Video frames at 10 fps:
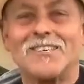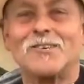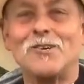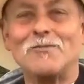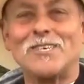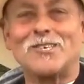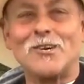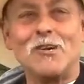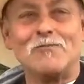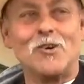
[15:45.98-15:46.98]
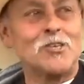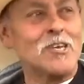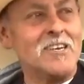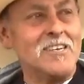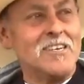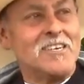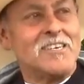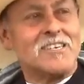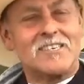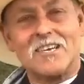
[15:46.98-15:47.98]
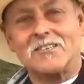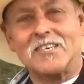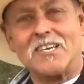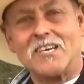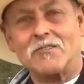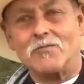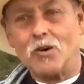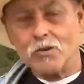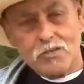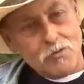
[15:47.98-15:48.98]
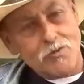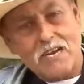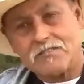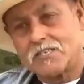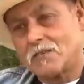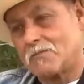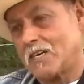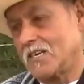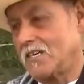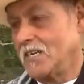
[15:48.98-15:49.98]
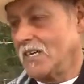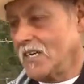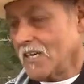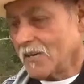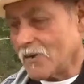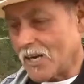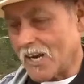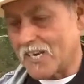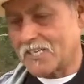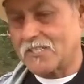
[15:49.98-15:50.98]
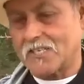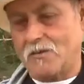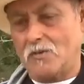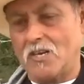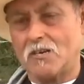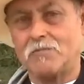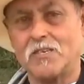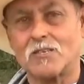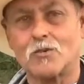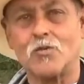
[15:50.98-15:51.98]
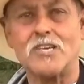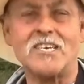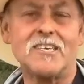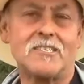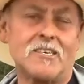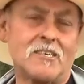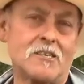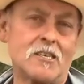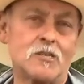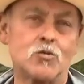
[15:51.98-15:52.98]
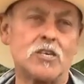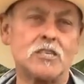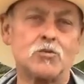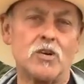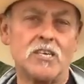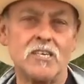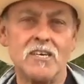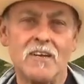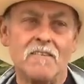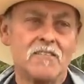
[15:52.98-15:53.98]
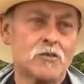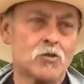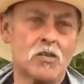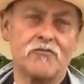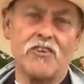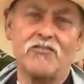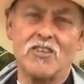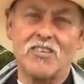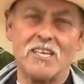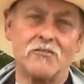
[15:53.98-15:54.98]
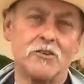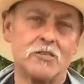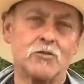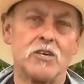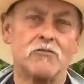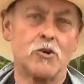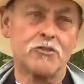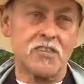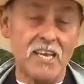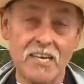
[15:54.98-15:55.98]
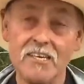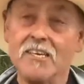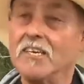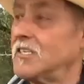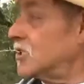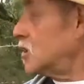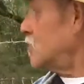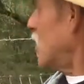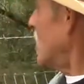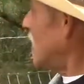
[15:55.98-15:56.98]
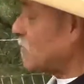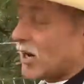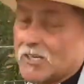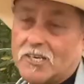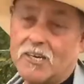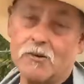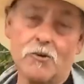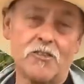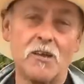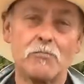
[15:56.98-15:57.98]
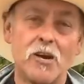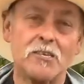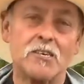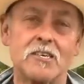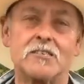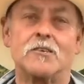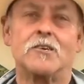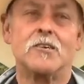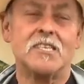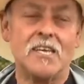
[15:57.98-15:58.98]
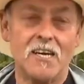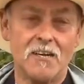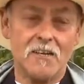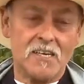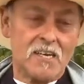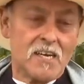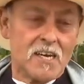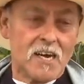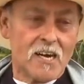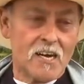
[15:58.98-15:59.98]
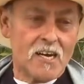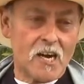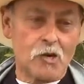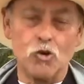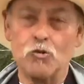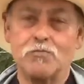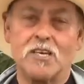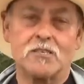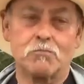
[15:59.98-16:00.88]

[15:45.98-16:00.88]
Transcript: show you my shirt, vote there. It tells you get out and vote. We're having some uh, great elections coming up in 2018 and 2020, the 50th anniversary of Earth Day this is part of that project, Earth Day projects, you know, and uh, uh, our group that's